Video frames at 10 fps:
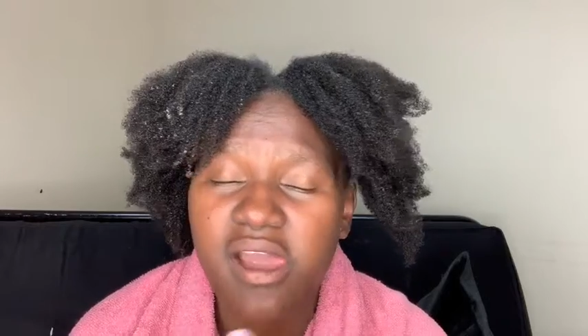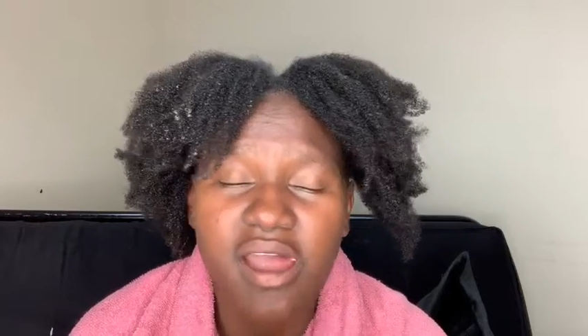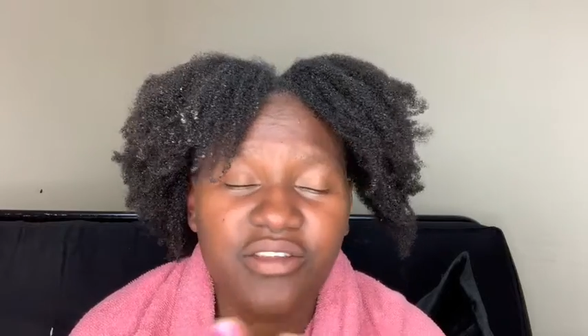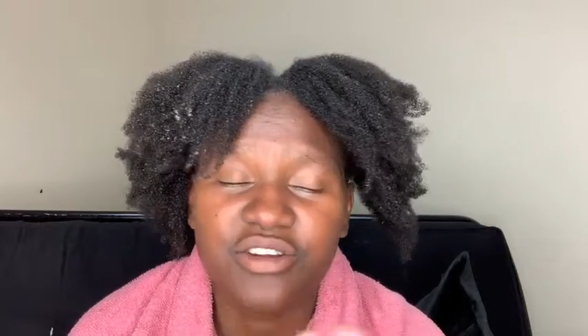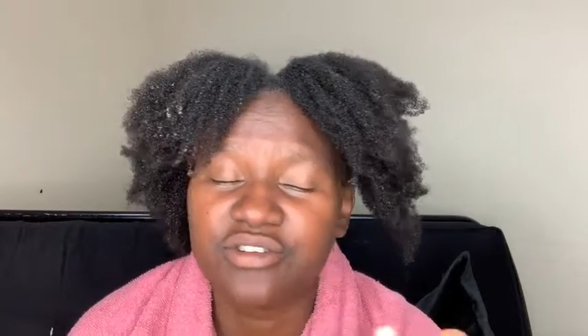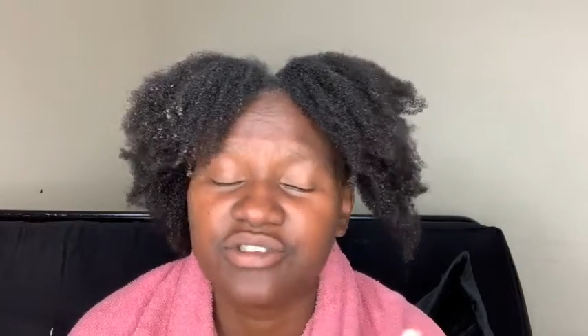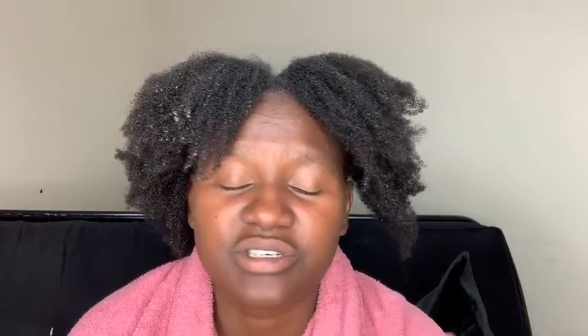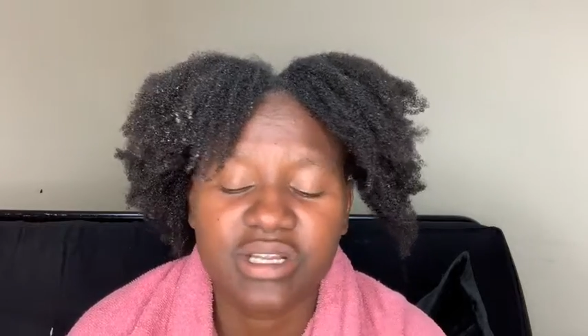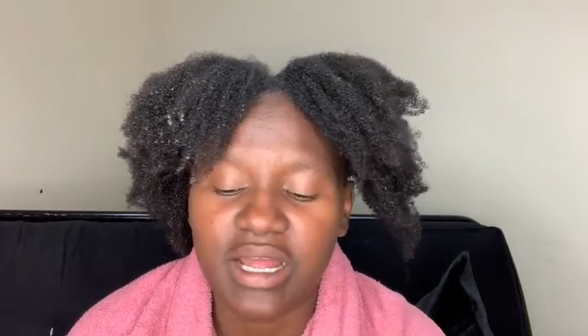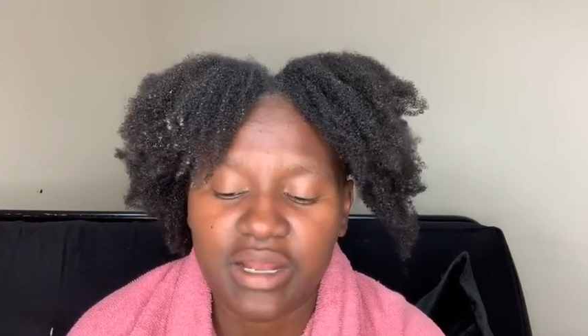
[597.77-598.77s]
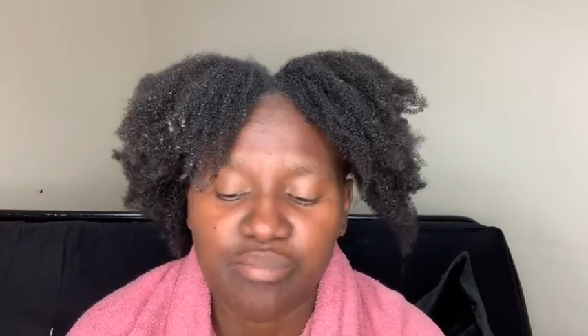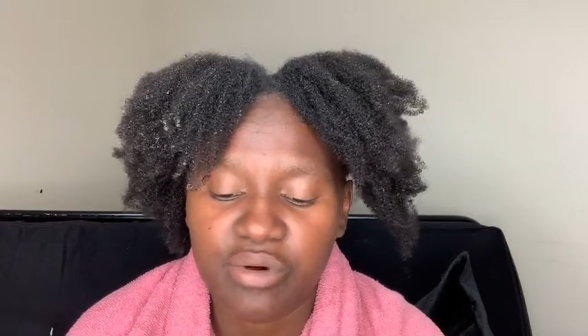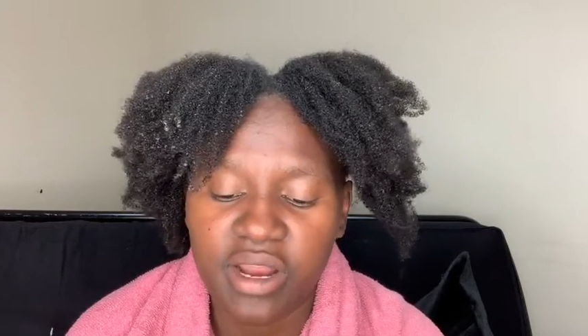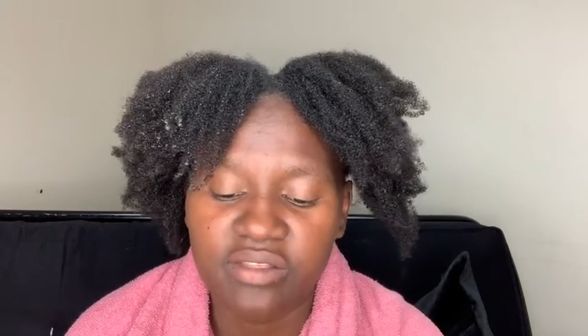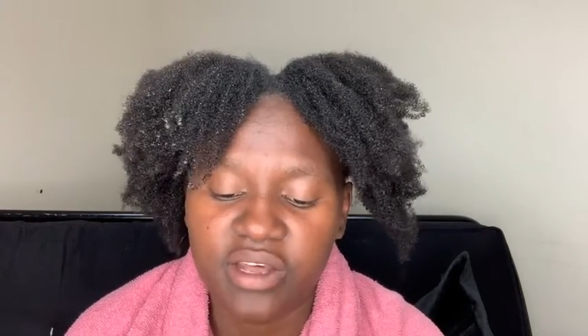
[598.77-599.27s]
and you're just like
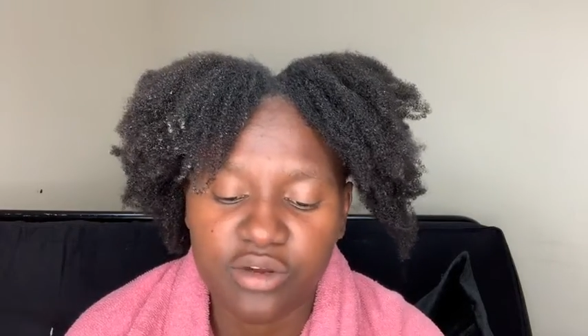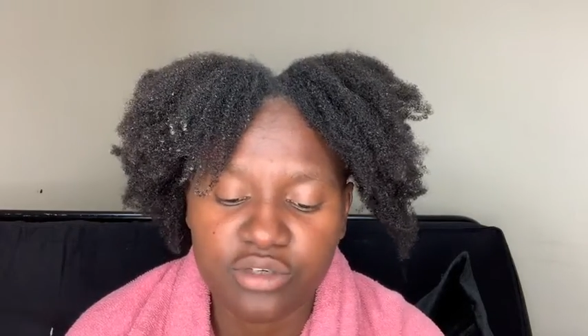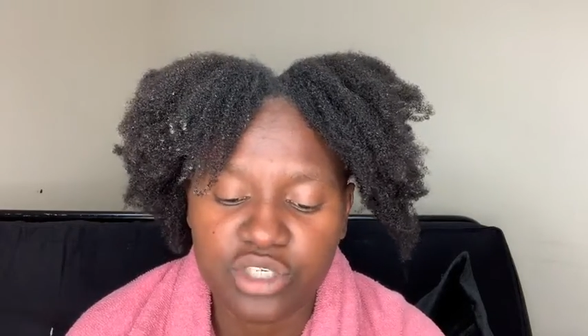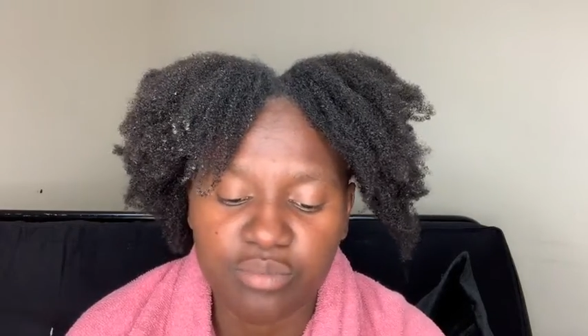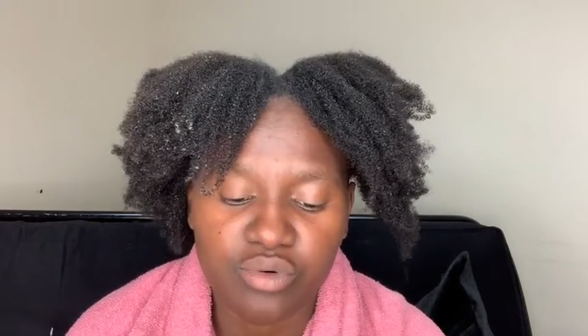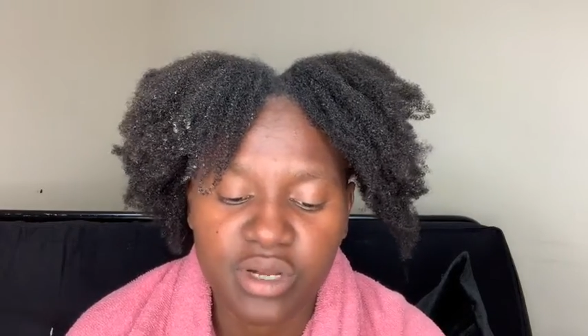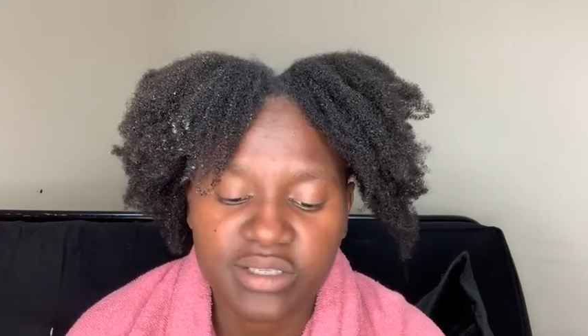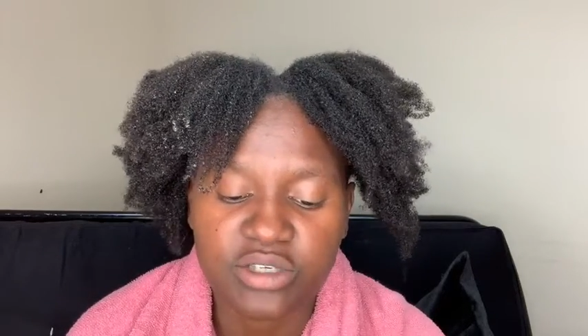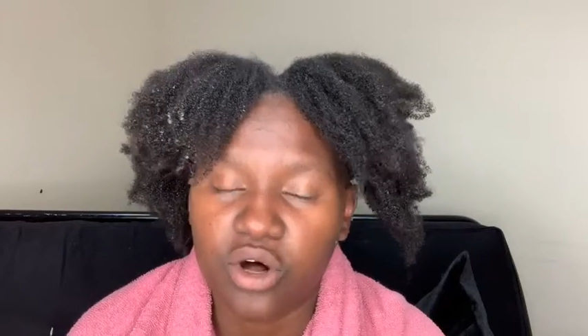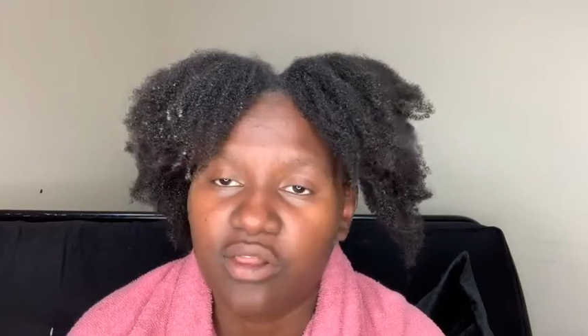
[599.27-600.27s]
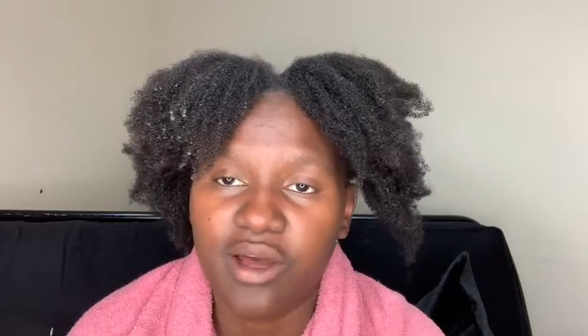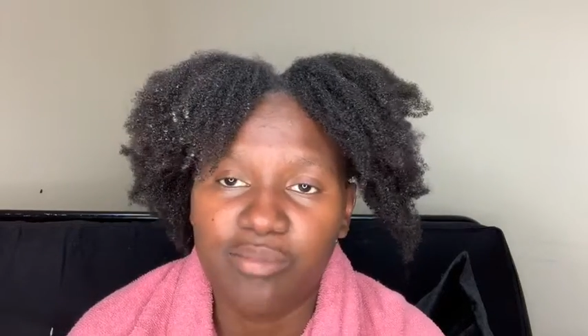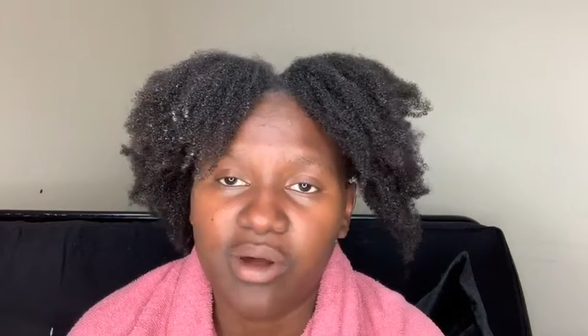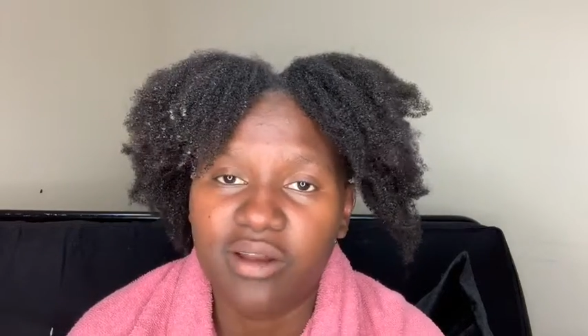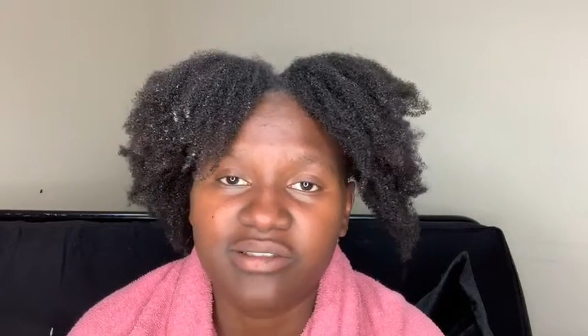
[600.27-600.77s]
praying that your shampoo gets all that
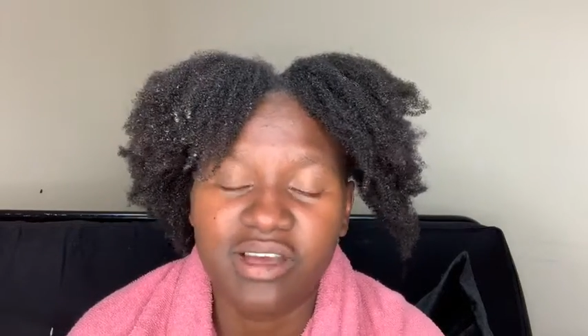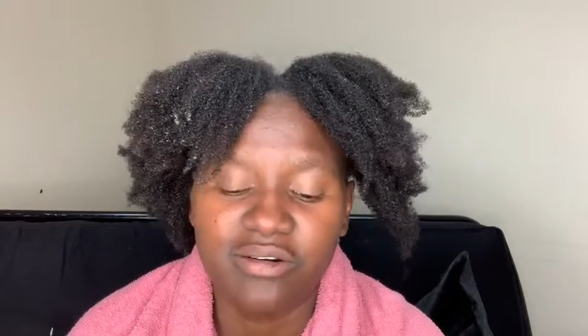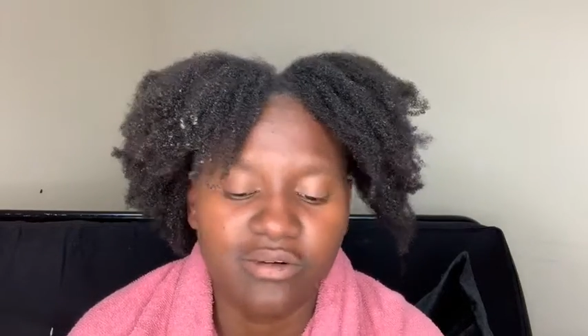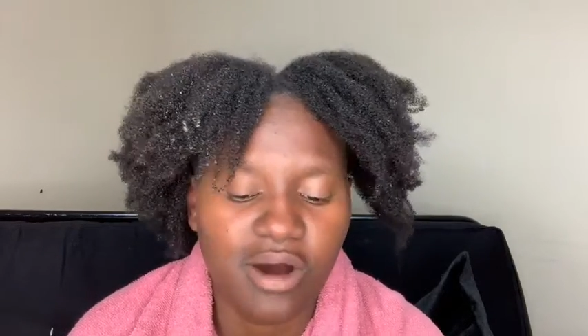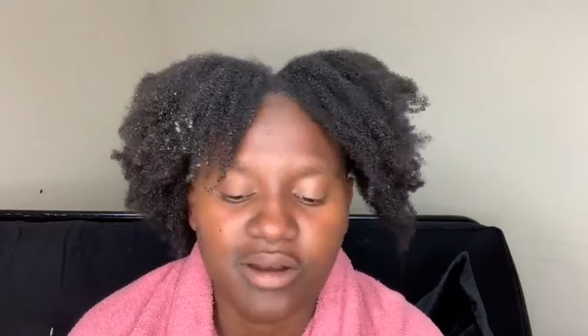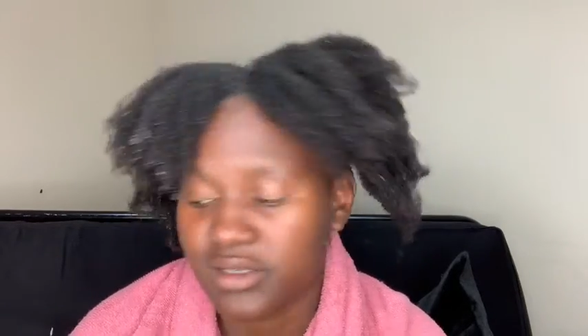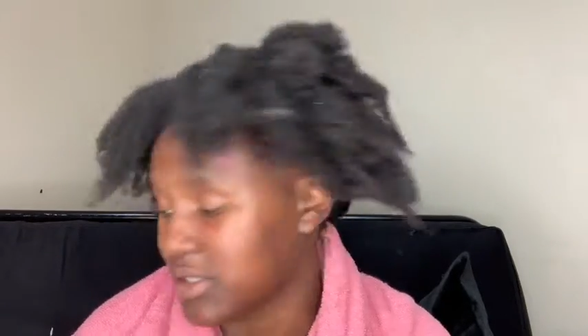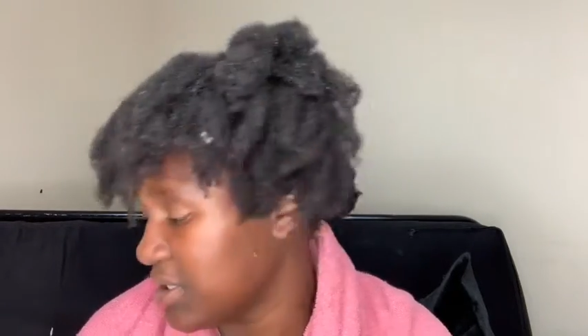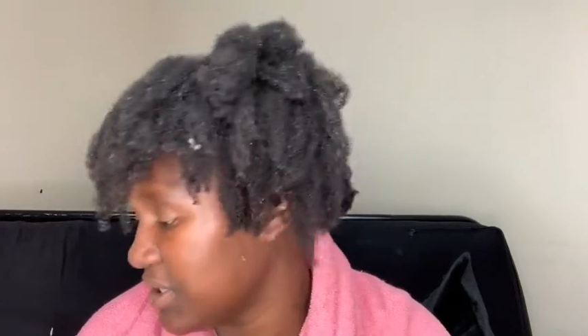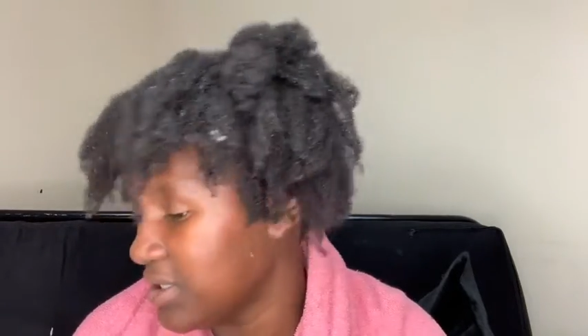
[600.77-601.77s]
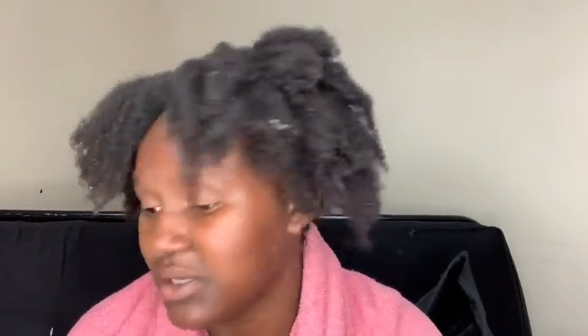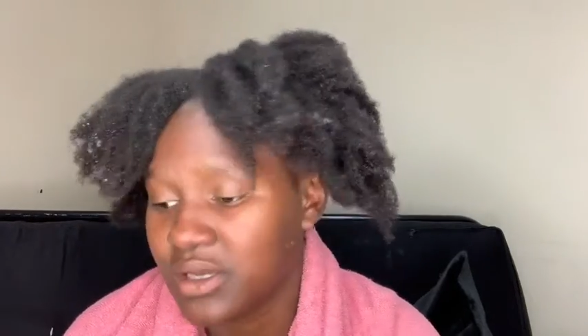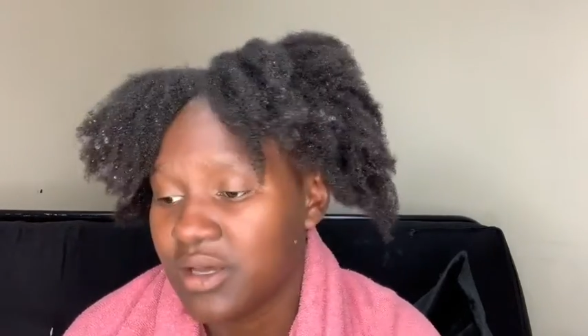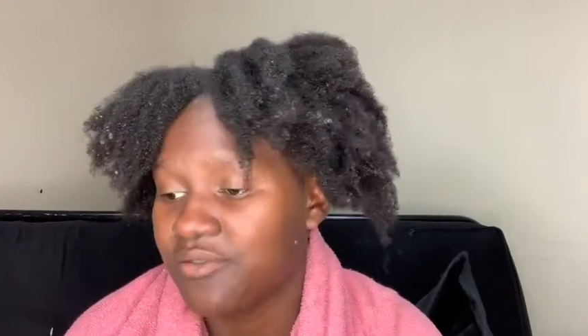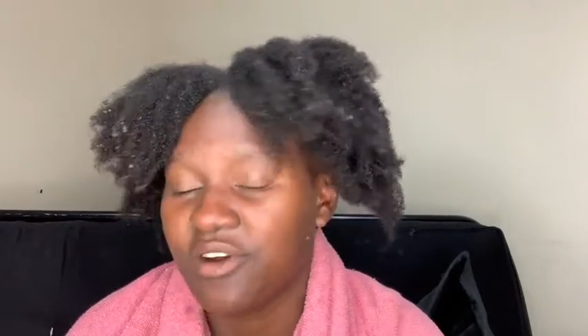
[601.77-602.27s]
product out, honestly,
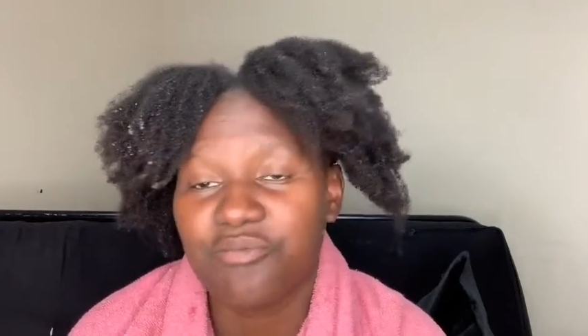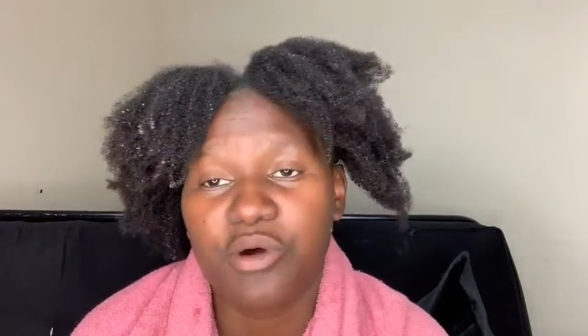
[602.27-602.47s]
if you have